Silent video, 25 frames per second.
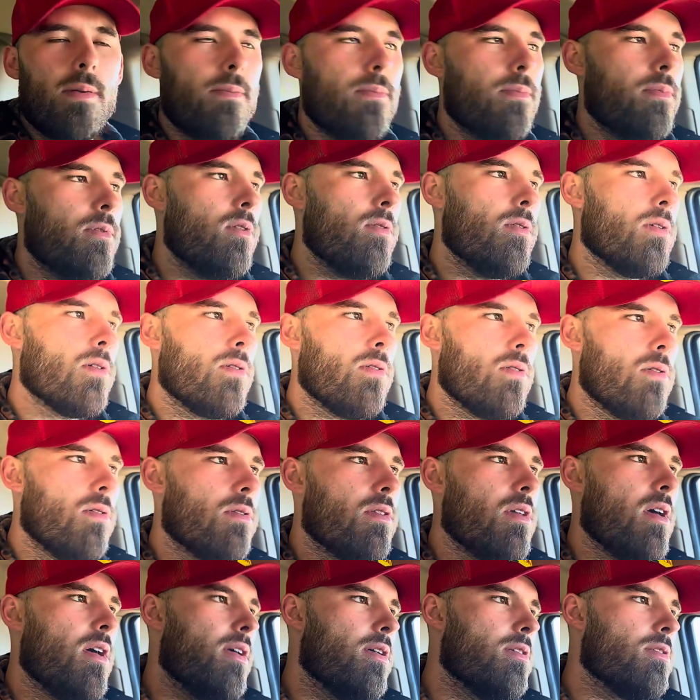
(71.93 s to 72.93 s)
doing cool
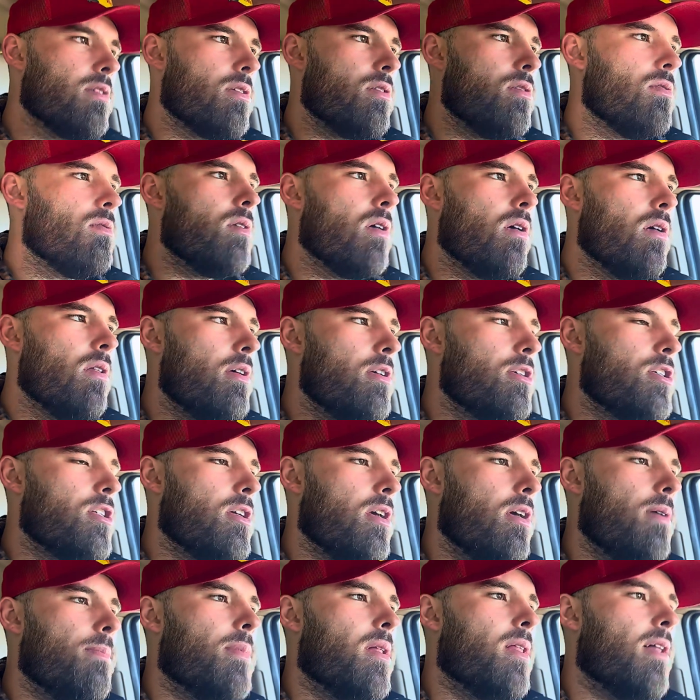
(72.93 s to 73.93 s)
things and doing all this
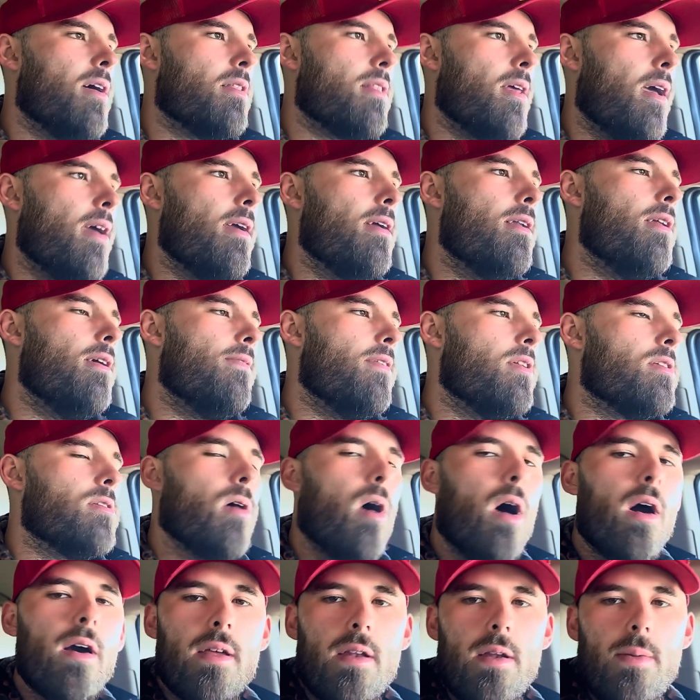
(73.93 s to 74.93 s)
shit, but like they ain't even
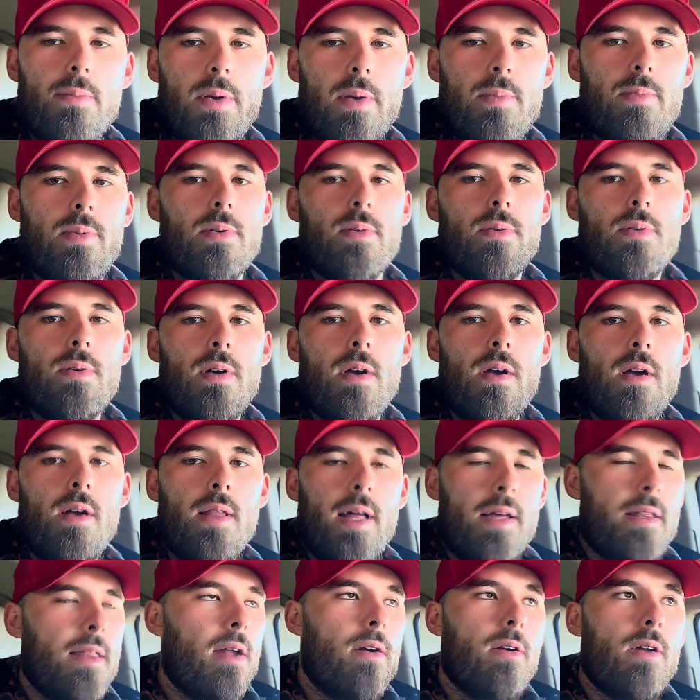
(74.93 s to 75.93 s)
talking to people.
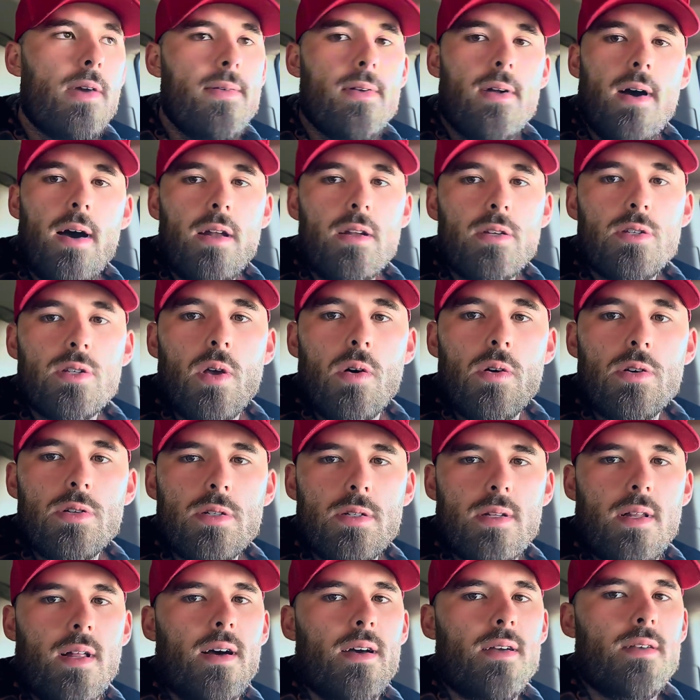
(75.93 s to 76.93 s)
Like, they don't even know how to
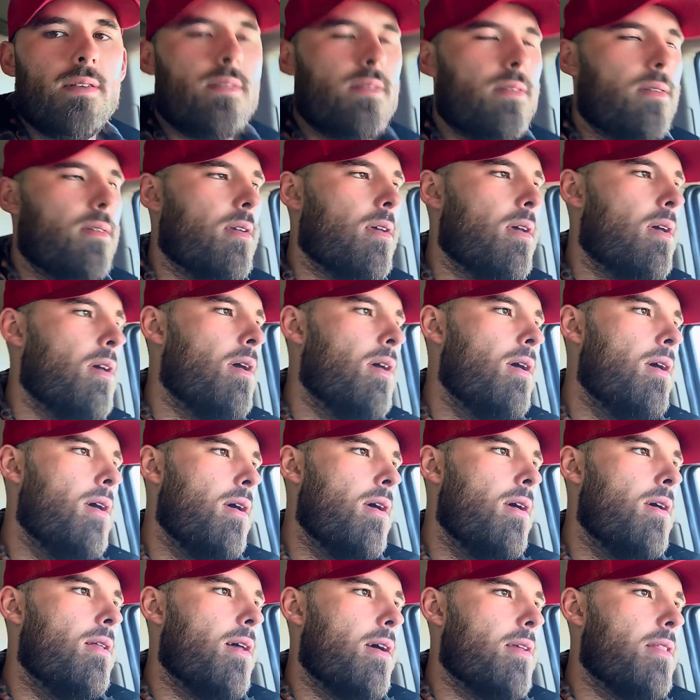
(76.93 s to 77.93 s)
socialize.
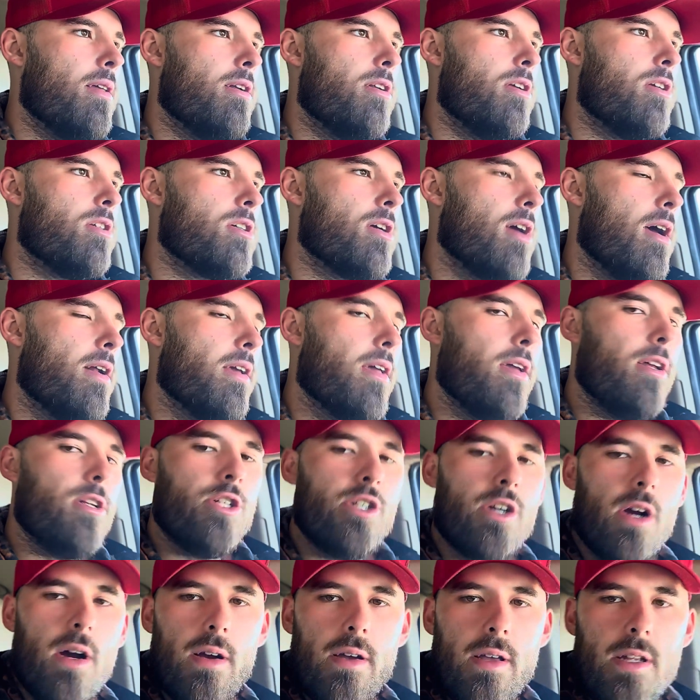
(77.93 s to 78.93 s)
Like, they're just trying to get
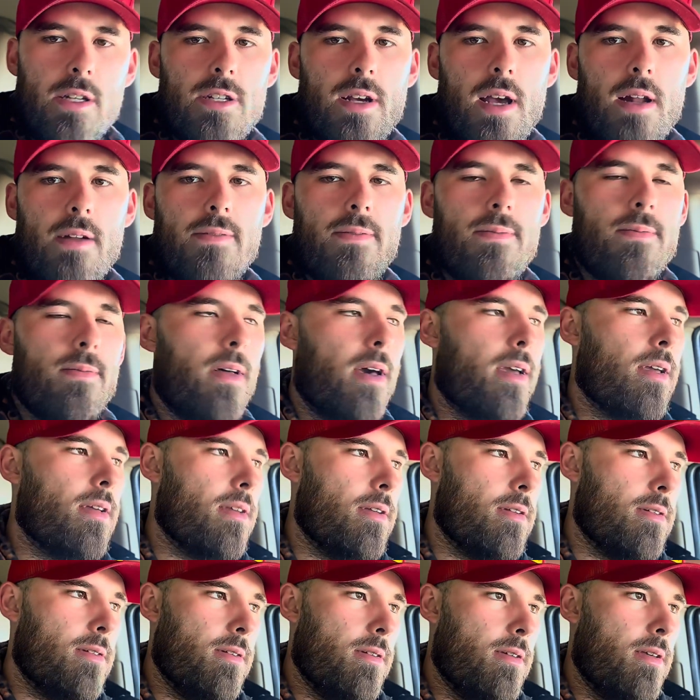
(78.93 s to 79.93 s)
drunk and try to like
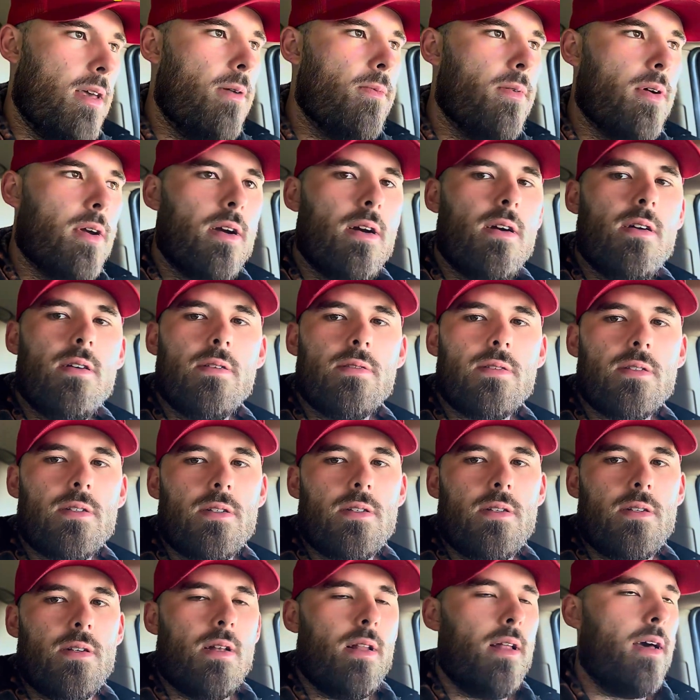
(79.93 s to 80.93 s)
get with girls and
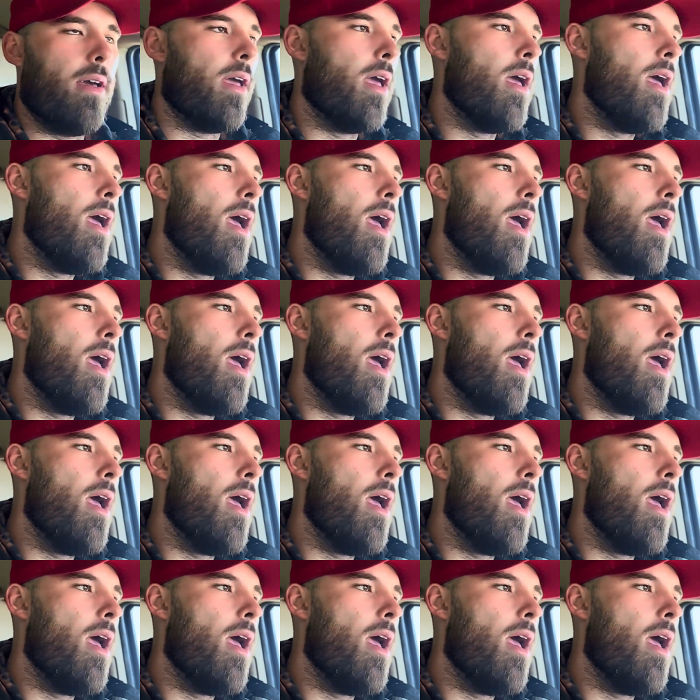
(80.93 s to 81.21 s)
shit. Like,